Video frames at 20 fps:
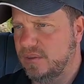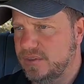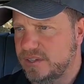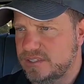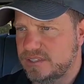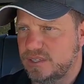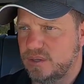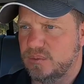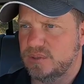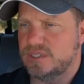
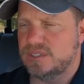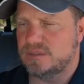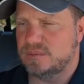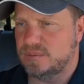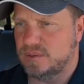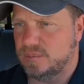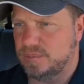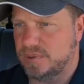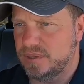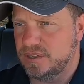this hill, which is
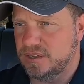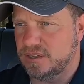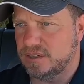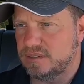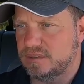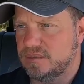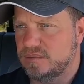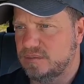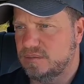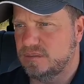a pretty
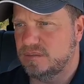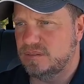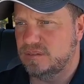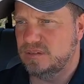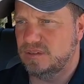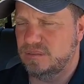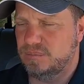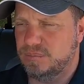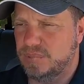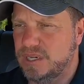good,
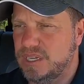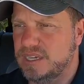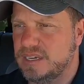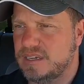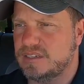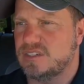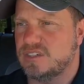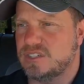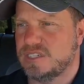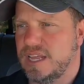pretty
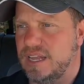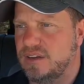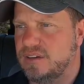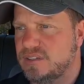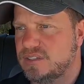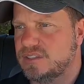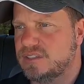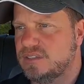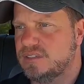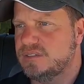decent
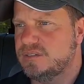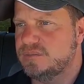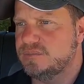challenge.